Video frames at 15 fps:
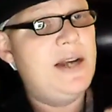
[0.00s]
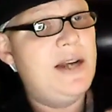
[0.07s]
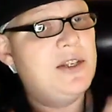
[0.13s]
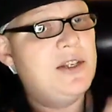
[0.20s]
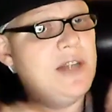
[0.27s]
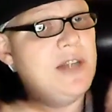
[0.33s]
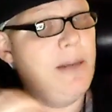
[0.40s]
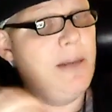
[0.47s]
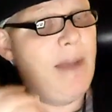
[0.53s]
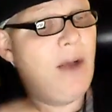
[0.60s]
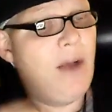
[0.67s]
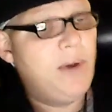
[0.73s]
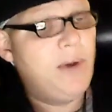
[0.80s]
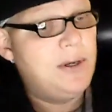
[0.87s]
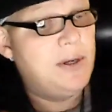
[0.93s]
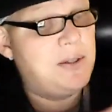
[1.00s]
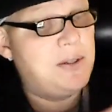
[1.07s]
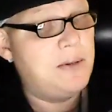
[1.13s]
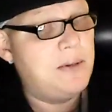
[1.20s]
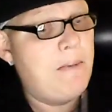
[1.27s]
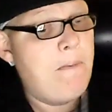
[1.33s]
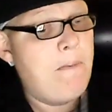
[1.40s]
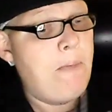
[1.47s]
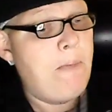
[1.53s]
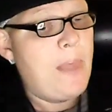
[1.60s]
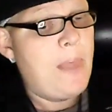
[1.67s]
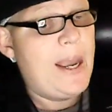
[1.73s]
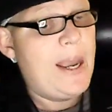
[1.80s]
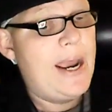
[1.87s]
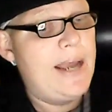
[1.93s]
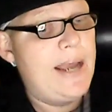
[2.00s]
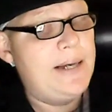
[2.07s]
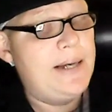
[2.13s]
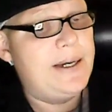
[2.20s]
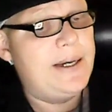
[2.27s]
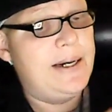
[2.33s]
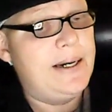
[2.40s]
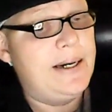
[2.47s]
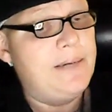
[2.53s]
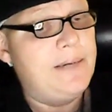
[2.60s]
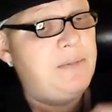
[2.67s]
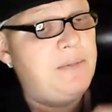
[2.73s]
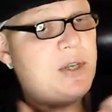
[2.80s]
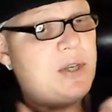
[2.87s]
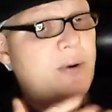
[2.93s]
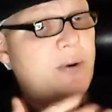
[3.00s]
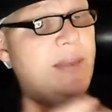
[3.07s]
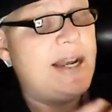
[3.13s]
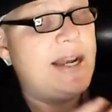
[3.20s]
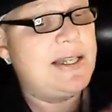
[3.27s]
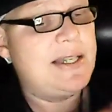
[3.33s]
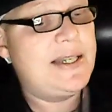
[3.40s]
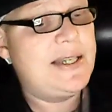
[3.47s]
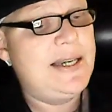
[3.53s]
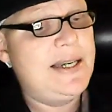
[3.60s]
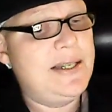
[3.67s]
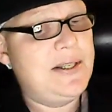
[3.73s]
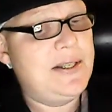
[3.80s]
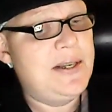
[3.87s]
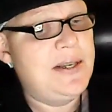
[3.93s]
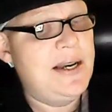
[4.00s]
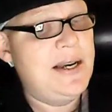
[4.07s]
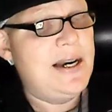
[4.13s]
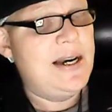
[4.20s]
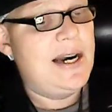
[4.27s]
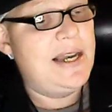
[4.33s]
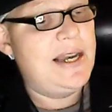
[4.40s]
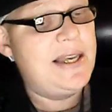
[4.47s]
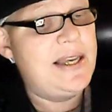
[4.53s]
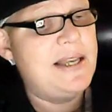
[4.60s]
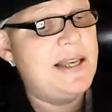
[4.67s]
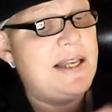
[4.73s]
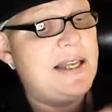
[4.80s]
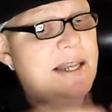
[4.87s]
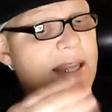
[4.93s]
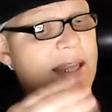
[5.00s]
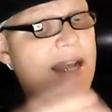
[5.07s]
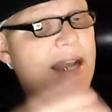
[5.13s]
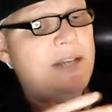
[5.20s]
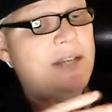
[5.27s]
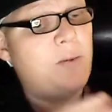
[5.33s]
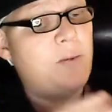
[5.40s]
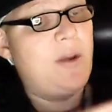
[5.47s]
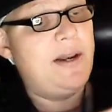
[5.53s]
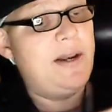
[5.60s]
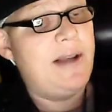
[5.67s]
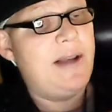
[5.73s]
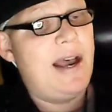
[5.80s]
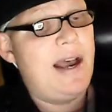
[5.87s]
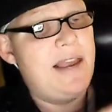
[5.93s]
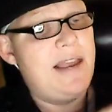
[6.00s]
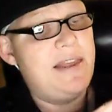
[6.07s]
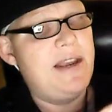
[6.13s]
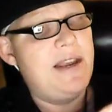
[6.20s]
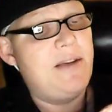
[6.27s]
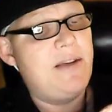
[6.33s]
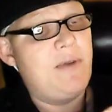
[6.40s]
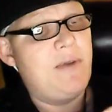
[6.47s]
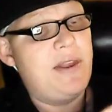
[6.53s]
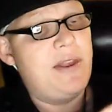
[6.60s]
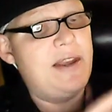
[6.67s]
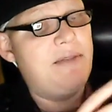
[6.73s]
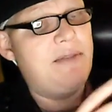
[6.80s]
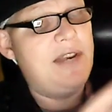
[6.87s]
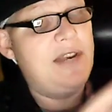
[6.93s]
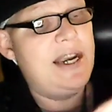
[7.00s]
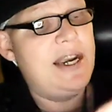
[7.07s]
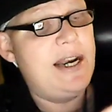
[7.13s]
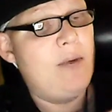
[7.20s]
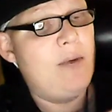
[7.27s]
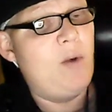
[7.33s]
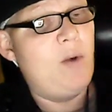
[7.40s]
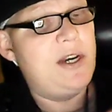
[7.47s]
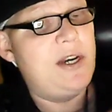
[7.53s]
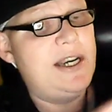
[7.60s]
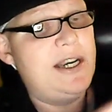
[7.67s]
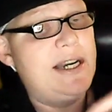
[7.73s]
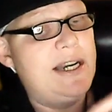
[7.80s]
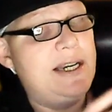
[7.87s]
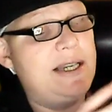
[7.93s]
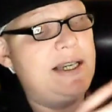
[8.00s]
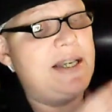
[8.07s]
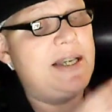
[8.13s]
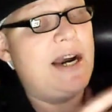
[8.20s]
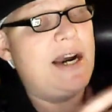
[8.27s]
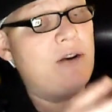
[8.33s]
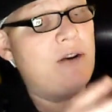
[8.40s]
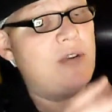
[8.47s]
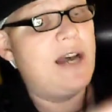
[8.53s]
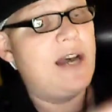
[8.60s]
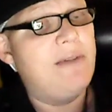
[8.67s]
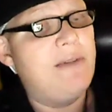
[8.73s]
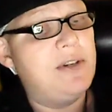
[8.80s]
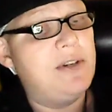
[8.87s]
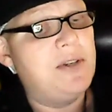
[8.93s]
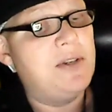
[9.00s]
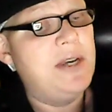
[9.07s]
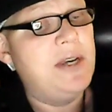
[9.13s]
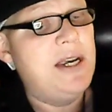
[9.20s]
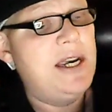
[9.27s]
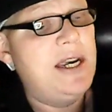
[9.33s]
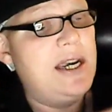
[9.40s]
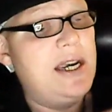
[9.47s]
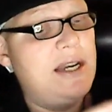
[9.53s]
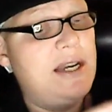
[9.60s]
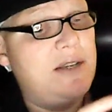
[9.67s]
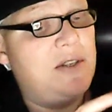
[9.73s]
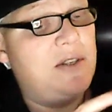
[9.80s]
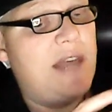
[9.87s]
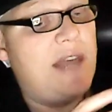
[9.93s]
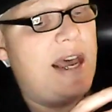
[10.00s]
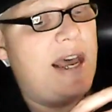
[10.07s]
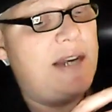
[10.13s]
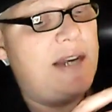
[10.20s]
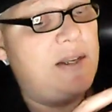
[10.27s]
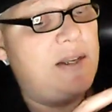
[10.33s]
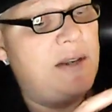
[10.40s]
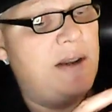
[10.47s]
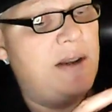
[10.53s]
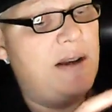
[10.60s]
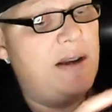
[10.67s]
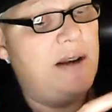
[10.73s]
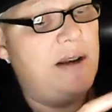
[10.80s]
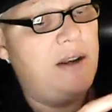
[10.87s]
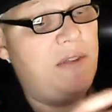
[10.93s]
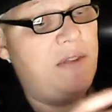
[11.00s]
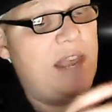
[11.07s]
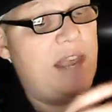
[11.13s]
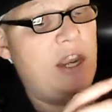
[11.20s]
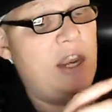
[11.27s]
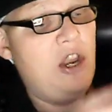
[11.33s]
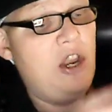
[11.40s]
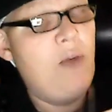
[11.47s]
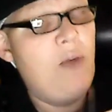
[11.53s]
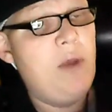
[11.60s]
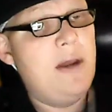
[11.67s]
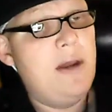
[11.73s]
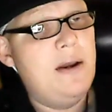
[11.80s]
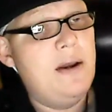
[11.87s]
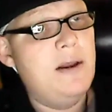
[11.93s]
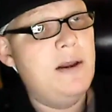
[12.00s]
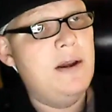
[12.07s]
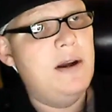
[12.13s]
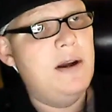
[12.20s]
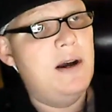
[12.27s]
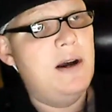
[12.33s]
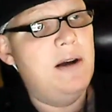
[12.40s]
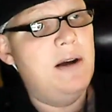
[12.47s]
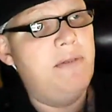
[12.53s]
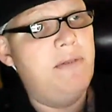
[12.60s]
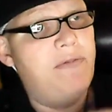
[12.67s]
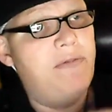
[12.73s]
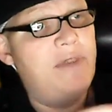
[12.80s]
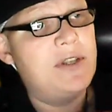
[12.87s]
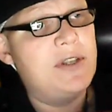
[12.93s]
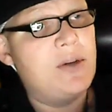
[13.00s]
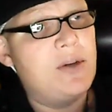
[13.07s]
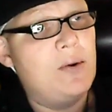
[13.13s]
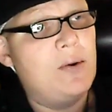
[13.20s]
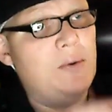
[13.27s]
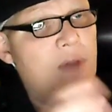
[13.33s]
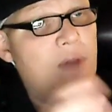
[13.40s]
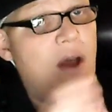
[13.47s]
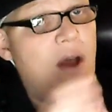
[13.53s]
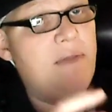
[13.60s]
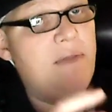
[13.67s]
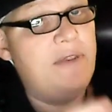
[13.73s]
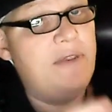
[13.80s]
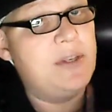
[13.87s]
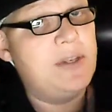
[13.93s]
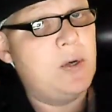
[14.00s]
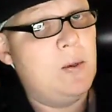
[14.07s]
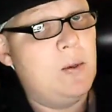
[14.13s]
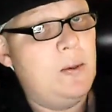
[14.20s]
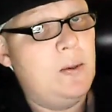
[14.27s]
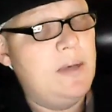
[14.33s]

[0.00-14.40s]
us and about us. And so, in that sense, I think that that's what I think of when I think of deity, and what deity desires out of us is that that union of physical, non-physical,